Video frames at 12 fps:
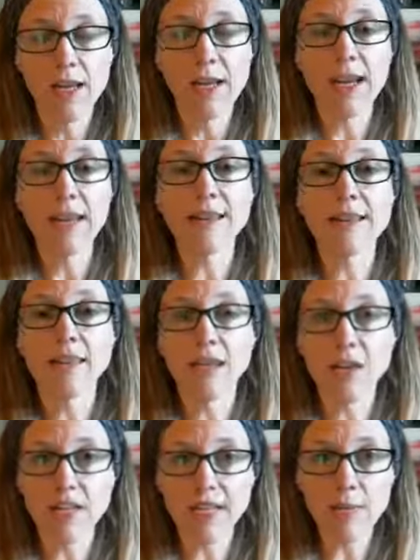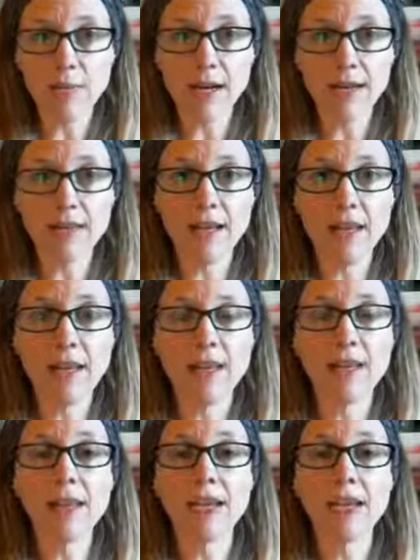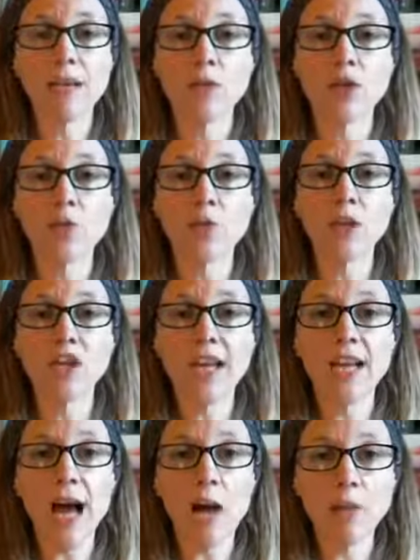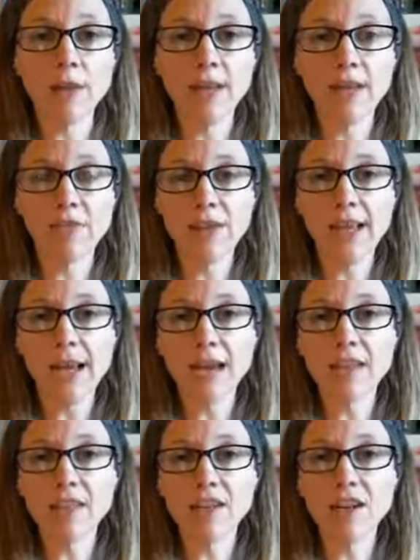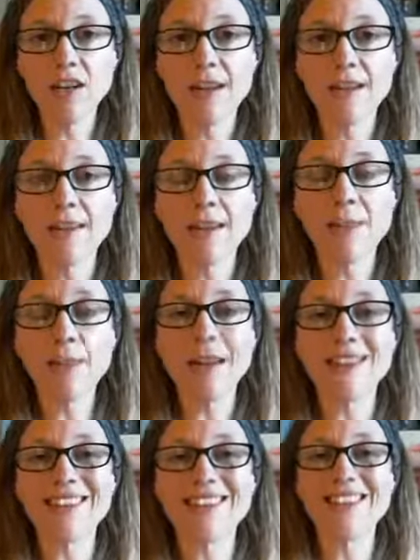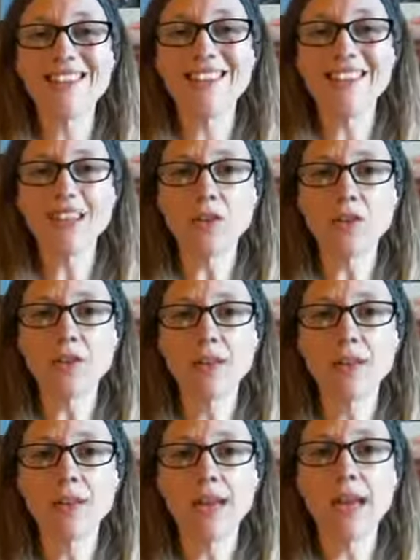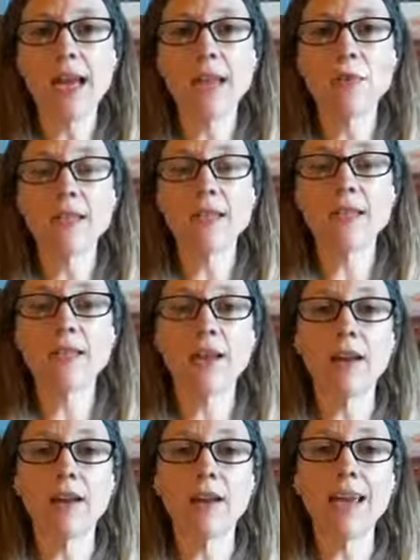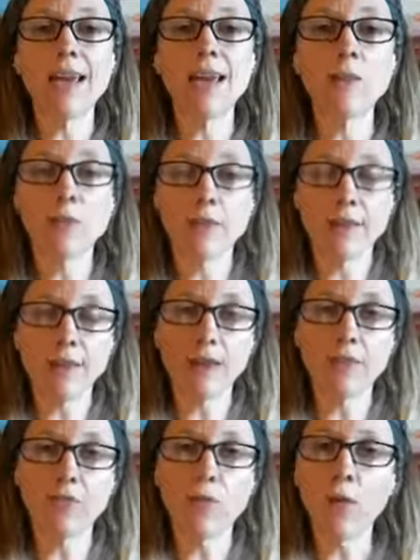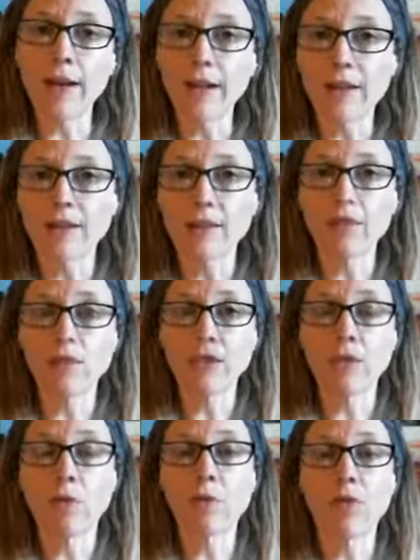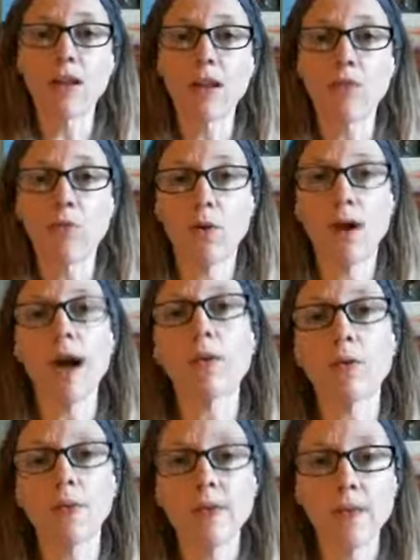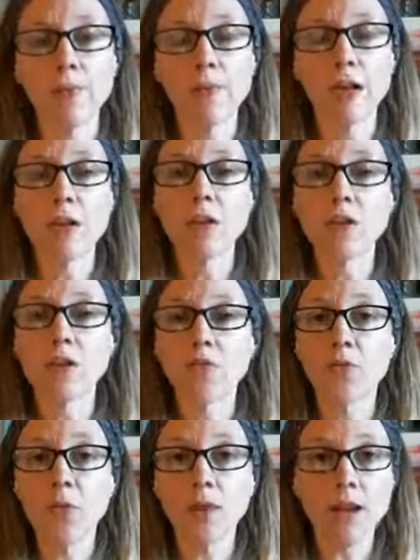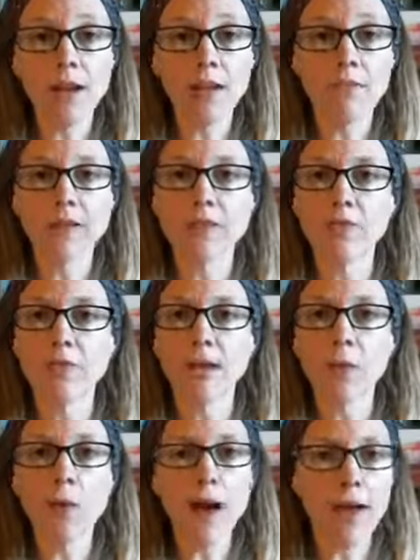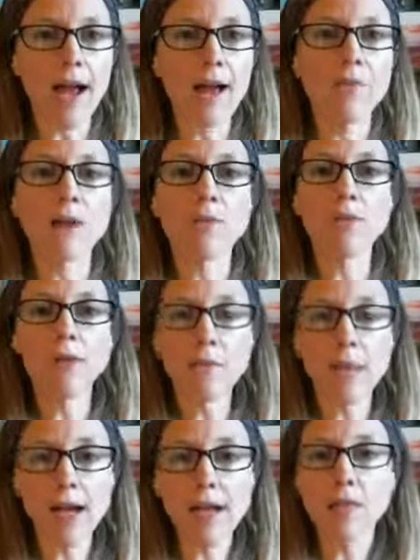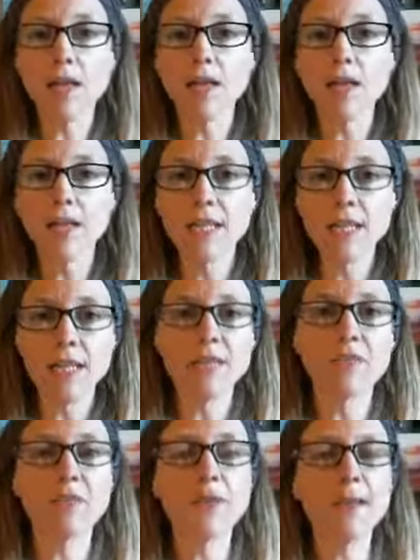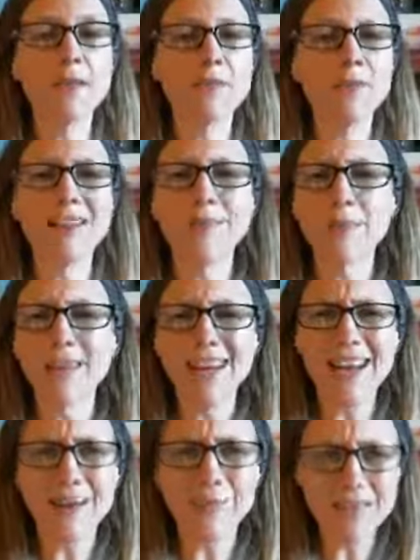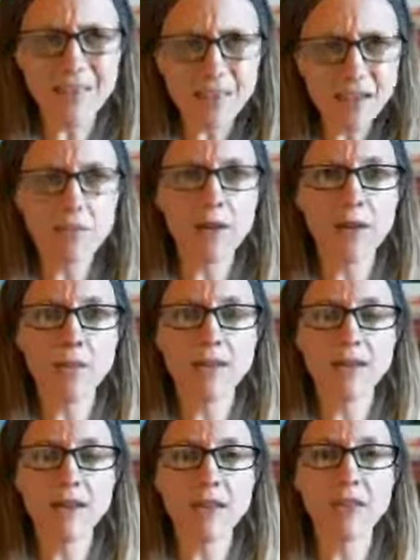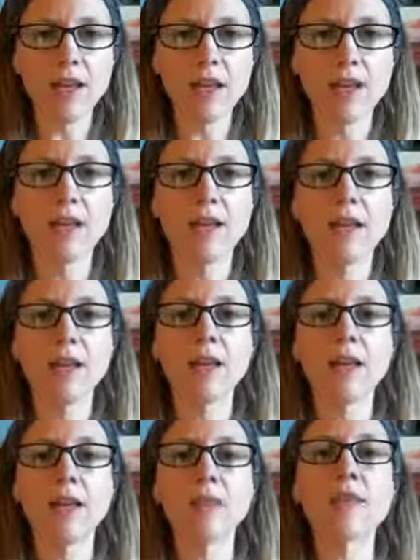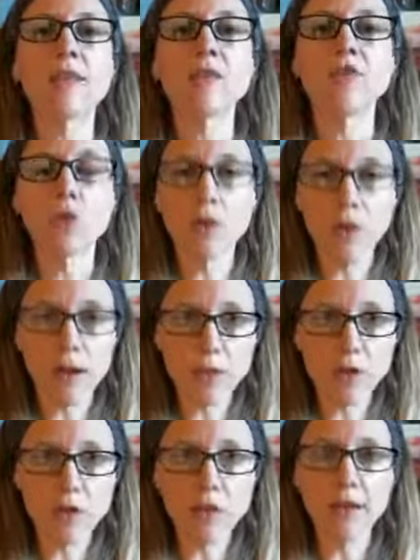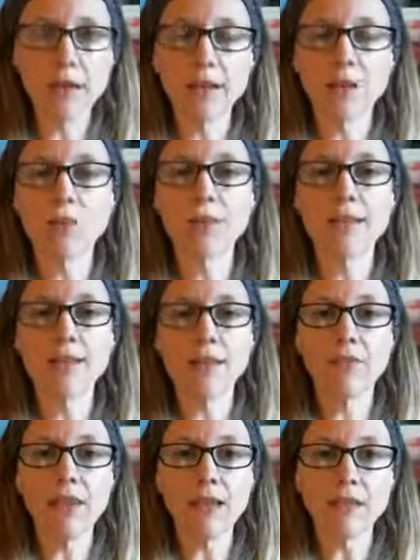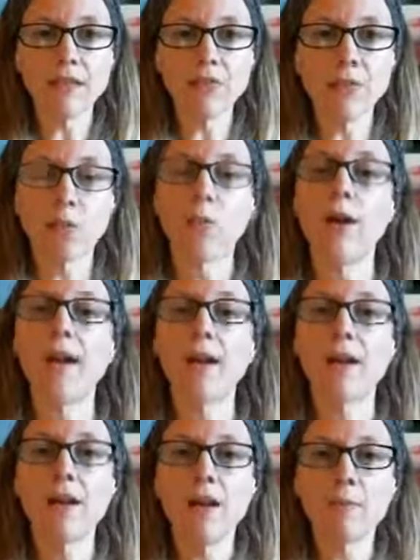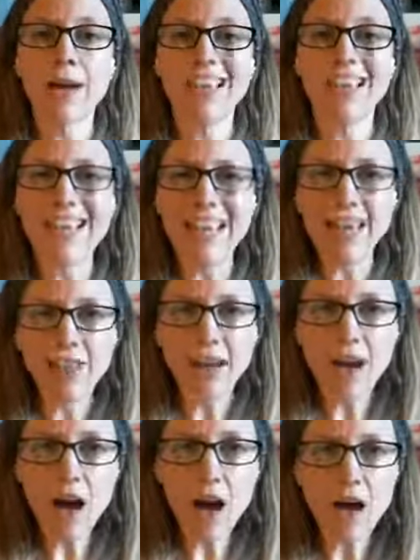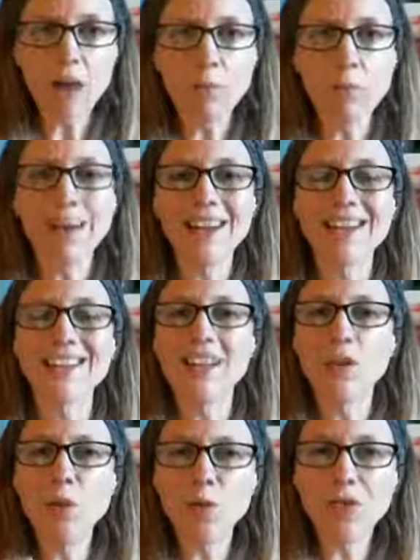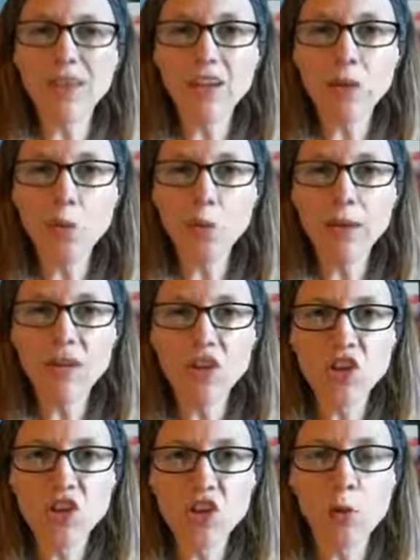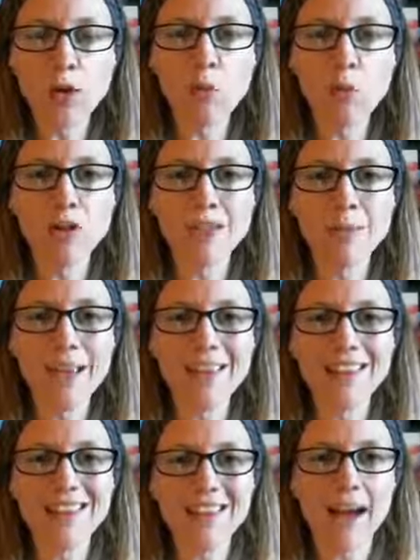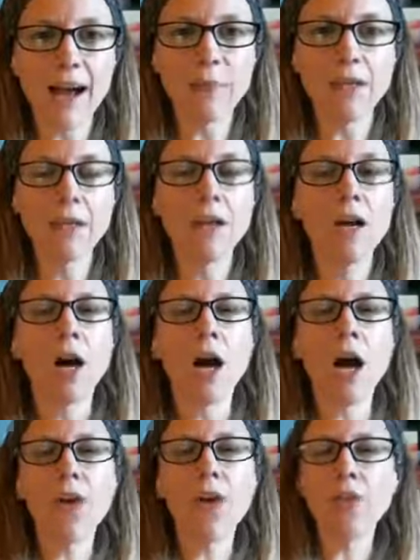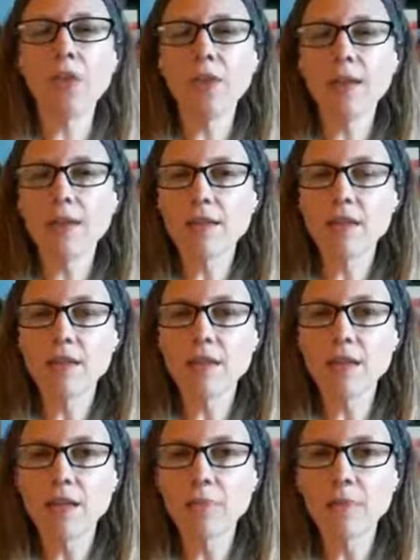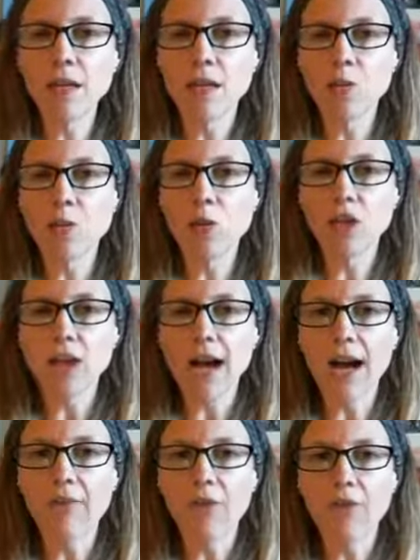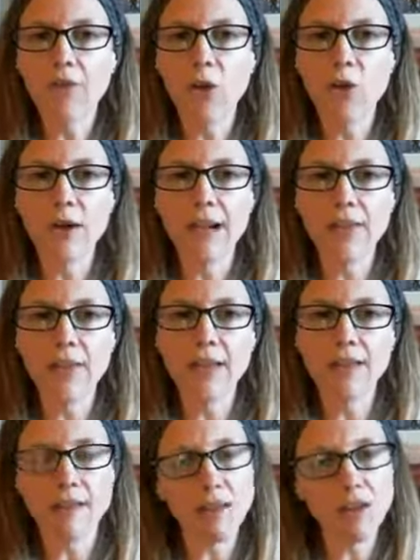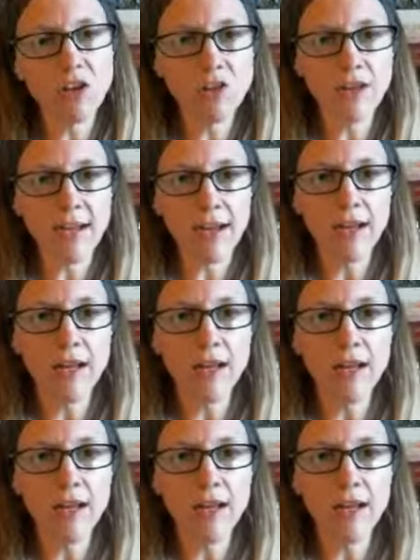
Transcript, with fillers: It's a scarcity mindset that keeps you reaching outwardly for the answer instead of being still and receiving inwardly for what it is that you're so looking for outwardly. So for a lot of us, if you're like, wow, I have my rhythm, I got my clarity, things are falling into place, but yet I'm still not receiving. This is your opportunity to receive in a different way by giving up what it is that you think you need to do in order to make things happen or how you think things need to be in order to have the flow or get things done in your day